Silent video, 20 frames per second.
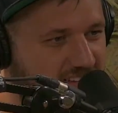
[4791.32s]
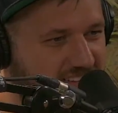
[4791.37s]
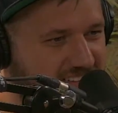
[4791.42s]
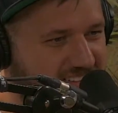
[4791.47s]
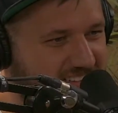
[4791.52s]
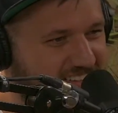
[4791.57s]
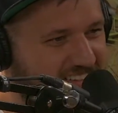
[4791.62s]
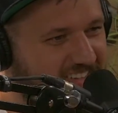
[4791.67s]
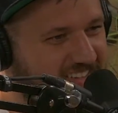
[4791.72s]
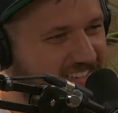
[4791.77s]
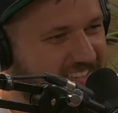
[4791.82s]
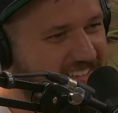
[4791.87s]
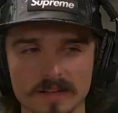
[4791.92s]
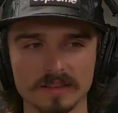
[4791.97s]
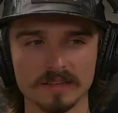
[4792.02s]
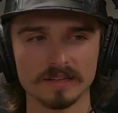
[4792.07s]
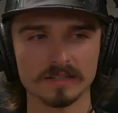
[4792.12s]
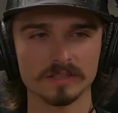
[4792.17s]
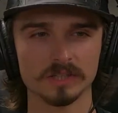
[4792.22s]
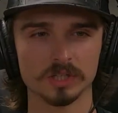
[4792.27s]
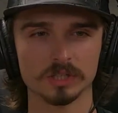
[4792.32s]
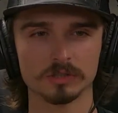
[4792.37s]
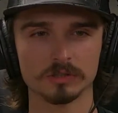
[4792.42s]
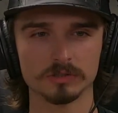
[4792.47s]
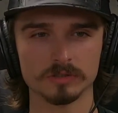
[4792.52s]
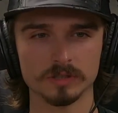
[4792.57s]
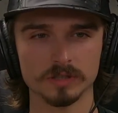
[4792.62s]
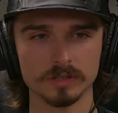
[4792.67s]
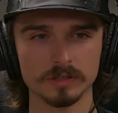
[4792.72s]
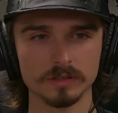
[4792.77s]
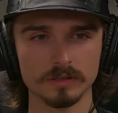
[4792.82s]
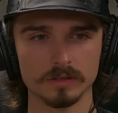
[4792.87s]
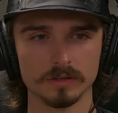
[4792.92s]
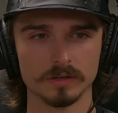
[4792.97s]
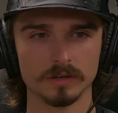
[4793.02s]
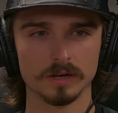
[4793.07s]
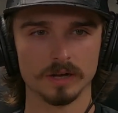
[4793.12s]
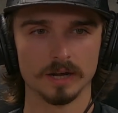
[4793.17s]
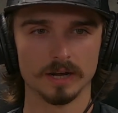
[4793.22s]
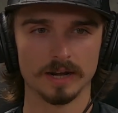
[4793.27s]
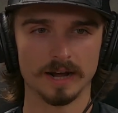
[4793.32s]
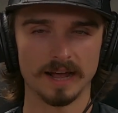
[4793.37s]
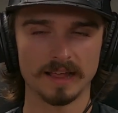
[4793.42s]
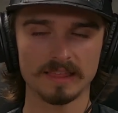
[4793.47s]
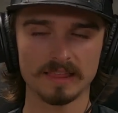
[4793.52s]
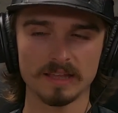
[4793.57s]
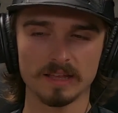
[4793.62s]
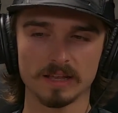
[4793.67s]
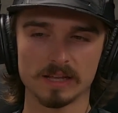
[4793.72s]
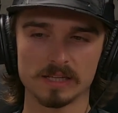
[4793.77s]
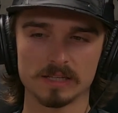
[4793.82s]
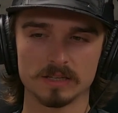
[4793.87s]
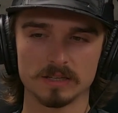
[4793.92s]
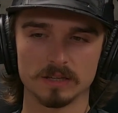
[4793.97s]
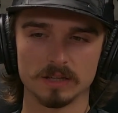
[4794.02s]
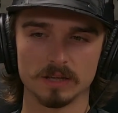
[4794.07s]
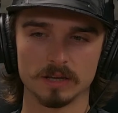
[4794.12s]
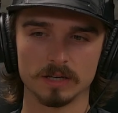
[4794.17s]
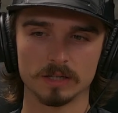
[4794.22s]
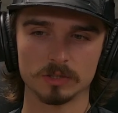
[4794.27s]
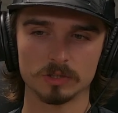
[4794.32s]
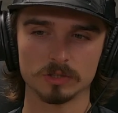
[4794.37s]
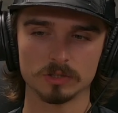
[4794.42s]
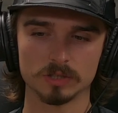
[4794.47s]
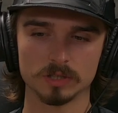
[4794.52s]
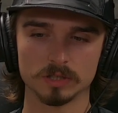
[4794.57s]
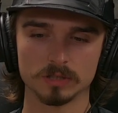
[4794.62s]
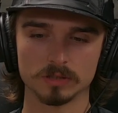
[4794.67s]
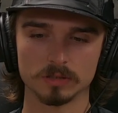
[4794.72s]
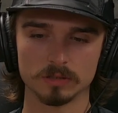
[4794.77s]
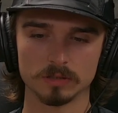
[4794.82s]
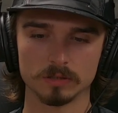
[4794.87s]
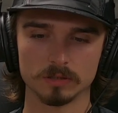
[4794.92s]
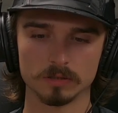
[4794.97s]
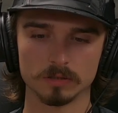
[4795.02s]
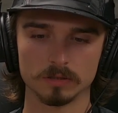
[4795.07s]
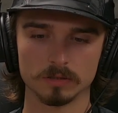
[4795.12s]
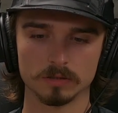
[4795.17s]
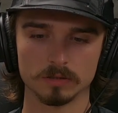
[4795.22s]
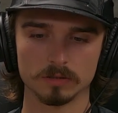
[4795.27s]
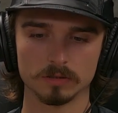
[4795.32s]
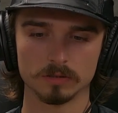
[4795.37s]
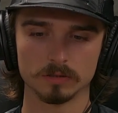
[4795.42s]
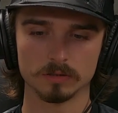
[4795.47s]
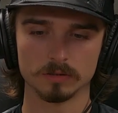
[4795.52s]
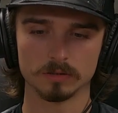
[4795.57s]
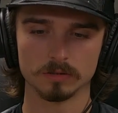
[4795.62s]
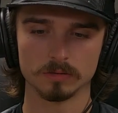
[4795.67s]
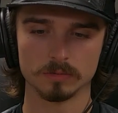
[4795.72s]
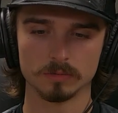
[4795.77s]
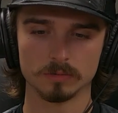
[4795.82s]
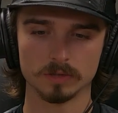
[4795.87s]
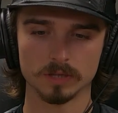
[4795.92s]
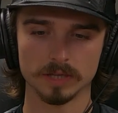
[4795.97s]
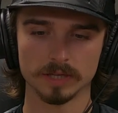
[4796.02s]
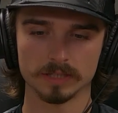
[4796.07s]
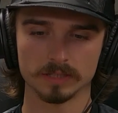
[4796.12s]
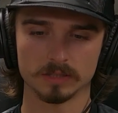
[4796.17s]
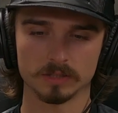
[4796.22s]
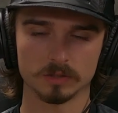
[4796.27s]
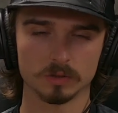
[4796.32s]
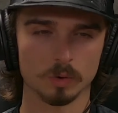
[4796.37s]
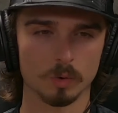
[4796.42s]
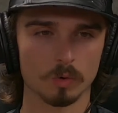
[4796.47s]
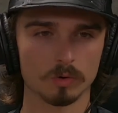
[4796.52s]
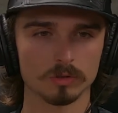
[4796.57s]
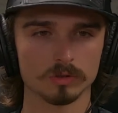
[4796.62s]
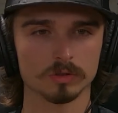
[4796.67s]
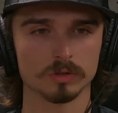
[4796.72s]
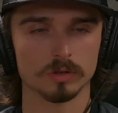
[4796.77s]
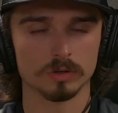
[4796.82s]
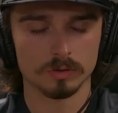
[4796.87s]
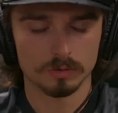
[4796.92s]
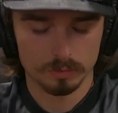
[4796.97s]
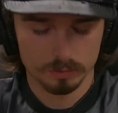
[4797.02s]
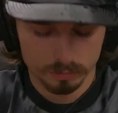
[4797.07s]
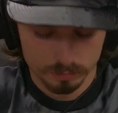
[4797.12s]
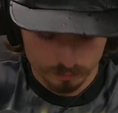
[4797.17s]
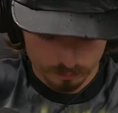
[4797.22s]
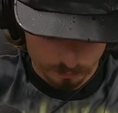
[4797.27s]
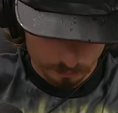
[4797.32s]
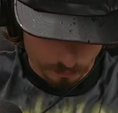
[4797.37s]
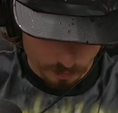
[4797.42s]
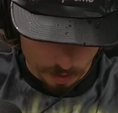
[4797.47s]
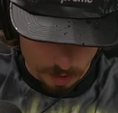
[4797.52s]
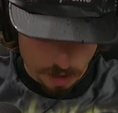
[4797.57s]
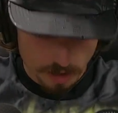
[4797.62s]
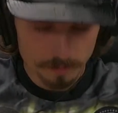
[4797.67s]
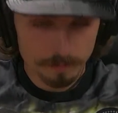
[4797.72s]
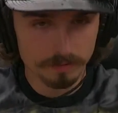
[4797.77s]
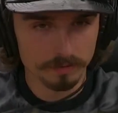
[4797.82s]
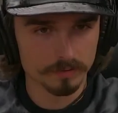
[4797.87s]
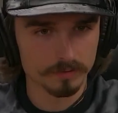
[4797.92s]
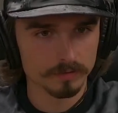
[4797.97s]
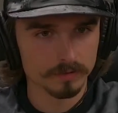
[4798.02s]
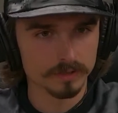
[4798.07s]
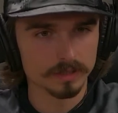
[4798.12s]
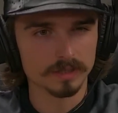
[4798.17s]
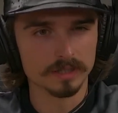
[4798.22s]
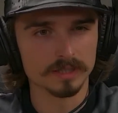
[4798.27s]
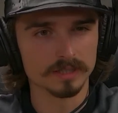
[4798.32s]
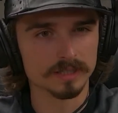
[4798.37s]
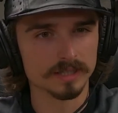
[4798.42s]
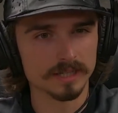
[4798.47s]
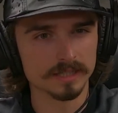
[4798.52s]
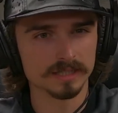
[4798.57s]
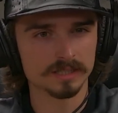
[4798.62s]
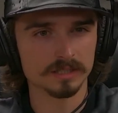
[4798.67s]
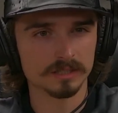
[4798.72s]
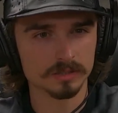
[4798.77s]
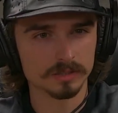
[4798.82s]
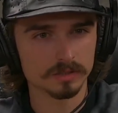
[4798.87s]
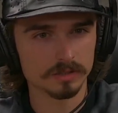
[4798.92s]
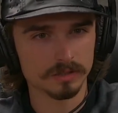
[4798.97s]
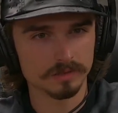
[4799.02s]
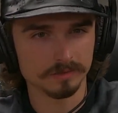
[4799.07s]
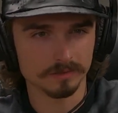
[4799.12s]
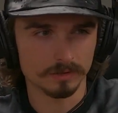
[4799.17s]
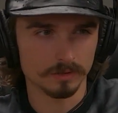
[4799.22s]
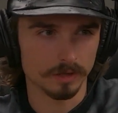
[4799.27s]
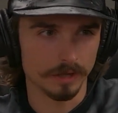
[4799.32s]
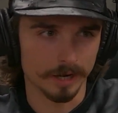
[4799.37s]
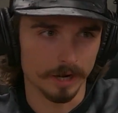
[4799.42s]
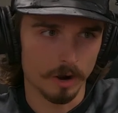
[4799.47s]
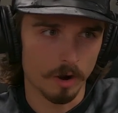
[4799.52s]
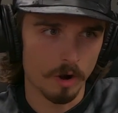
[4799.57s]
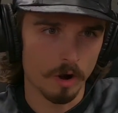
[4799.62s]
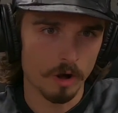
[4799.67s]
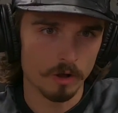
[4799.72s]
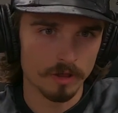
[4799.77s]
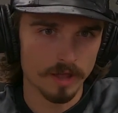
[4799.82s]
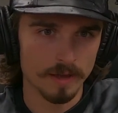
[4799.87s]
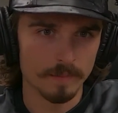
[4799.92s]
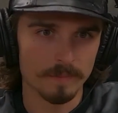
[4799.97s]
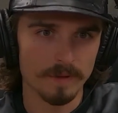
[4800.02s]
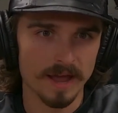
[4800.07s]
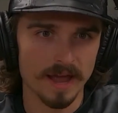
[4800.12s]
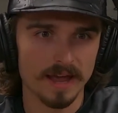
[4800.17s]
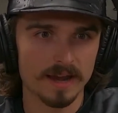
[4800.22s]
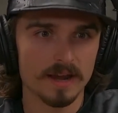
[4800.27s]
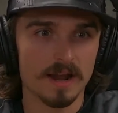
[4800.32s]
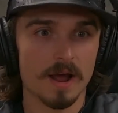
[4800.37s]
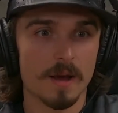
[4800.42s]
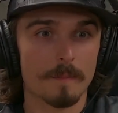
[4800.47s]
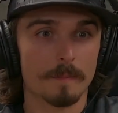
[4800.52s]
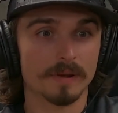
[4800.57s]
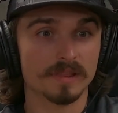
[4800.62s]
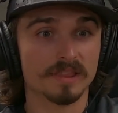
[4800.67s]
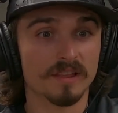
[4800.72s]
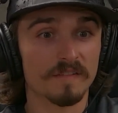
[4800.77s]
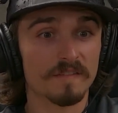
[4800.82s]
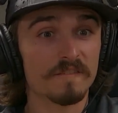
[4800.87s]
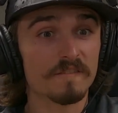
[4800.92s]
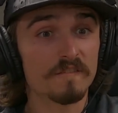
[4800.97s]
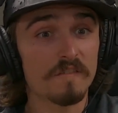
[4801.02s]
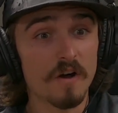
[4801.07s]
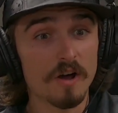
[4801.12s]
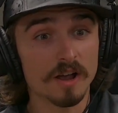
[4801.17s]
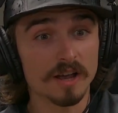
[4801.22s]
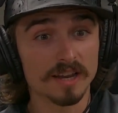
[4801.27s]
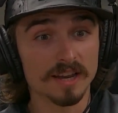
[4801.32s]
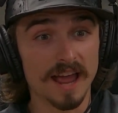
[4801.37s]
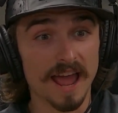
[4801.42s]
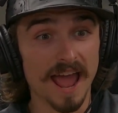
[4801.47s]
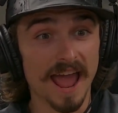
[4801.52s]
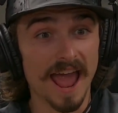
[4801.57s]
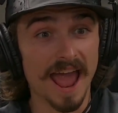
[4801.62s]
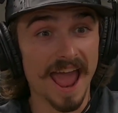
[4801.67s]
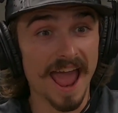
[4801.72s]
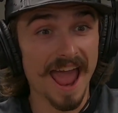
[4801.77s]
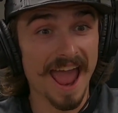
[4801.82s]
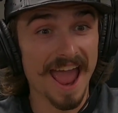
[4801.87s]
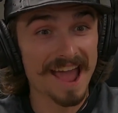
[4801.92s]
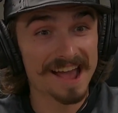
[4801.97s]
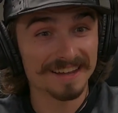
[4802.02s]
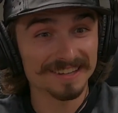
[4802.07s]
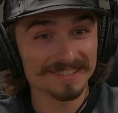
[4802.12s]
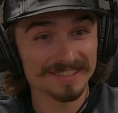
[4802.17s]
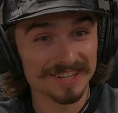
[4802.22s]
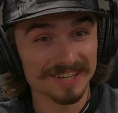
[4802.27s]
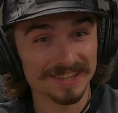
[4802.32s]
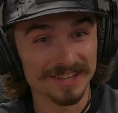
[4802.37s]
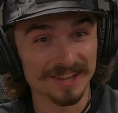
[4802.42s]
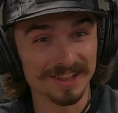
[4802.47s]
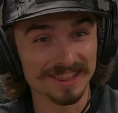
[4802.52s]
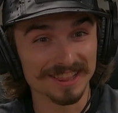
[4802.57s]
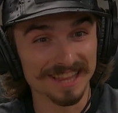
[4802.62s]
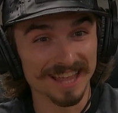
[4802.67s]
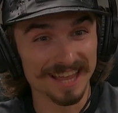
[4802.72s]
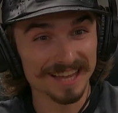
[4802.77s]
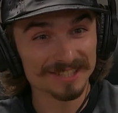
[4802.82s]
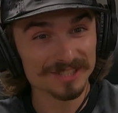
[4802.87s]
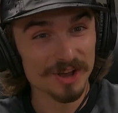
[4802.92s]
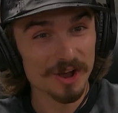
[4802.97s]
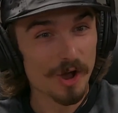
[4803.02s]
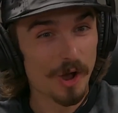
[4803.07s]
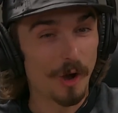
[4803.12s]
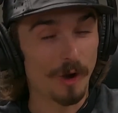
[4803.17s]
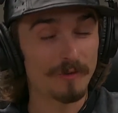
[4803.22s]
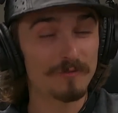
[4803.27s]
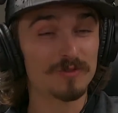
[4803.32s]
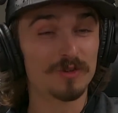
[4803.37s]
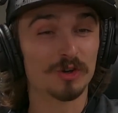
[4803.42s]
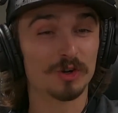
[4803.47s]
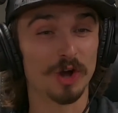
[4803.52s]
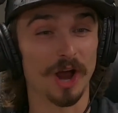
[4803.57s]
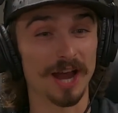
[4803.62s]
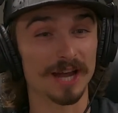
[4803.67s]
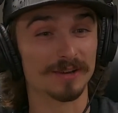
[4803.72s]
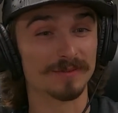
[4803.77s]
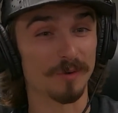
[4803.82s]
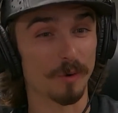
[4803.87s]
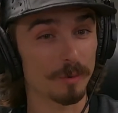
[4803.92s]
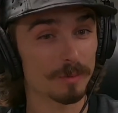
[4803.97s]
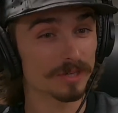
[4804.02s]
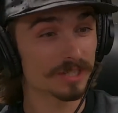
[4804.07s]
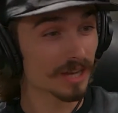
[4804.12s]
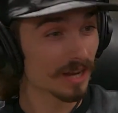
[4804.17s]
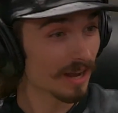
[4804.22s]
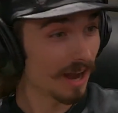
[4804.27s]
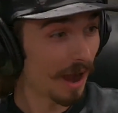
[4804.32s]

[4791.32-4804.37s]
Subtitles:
You know what I think's interesting? I think it's the interesting when like the torso up isn't like all that bad, but the fucking ass and the legs are ginormous.